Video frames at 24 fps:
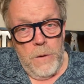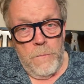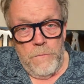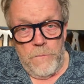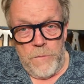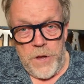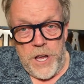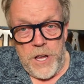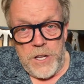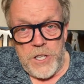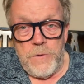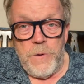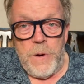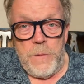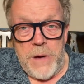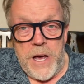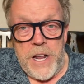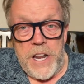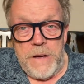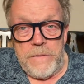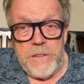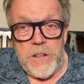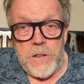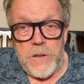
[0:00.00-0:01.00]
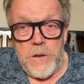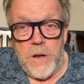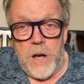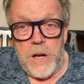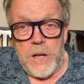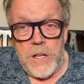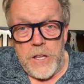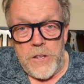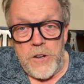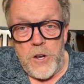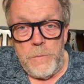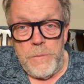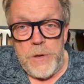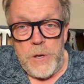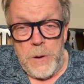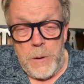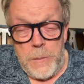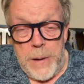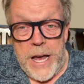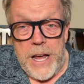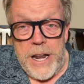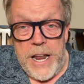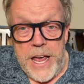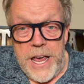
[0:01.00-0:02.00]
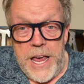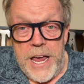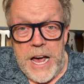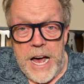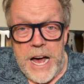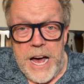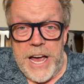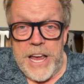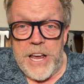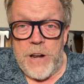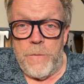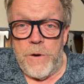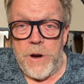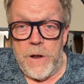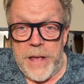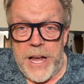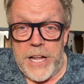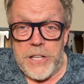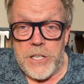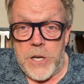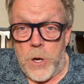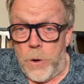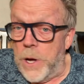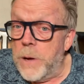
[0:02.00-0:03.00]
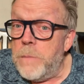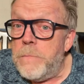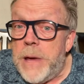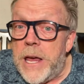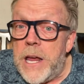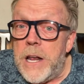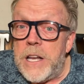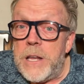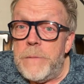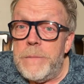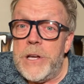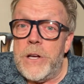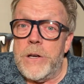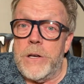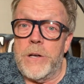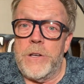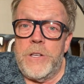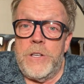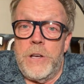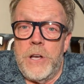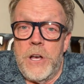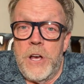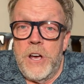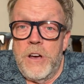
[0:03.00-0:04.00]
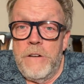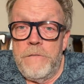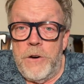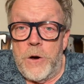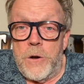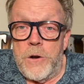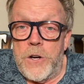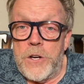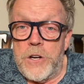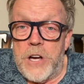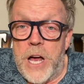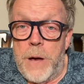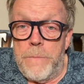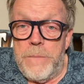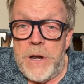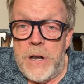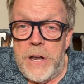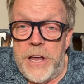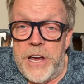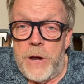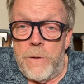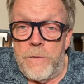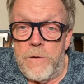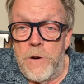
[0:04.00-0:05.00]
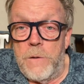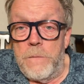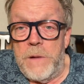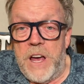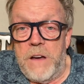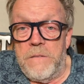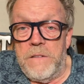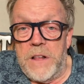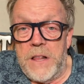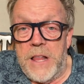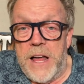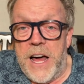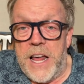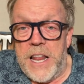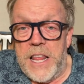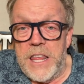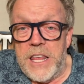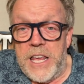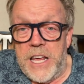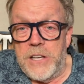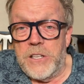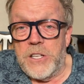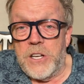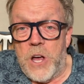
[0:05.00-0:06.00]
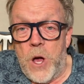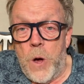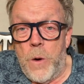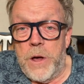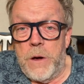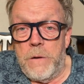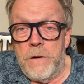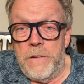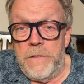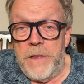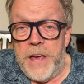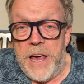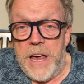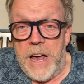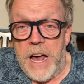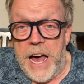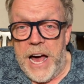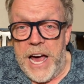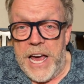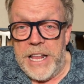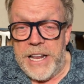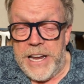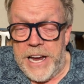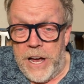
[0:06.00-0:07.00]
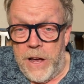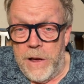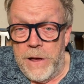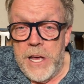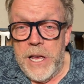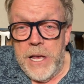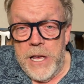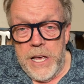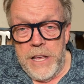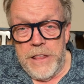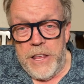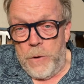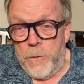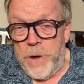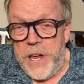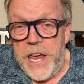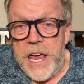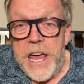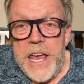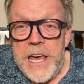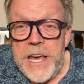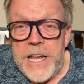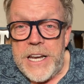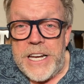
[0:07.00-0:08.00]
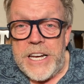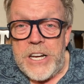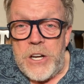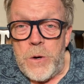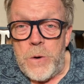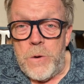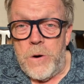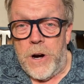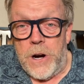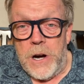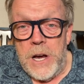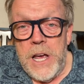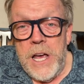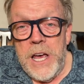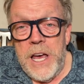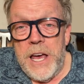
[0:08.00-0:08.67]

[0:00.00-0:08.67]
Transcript: Yes, we might have to talk a little bit about AI and where that's going, mainly because Photoshop and Lightroom have a lot of things going with AI now that we can't ignore.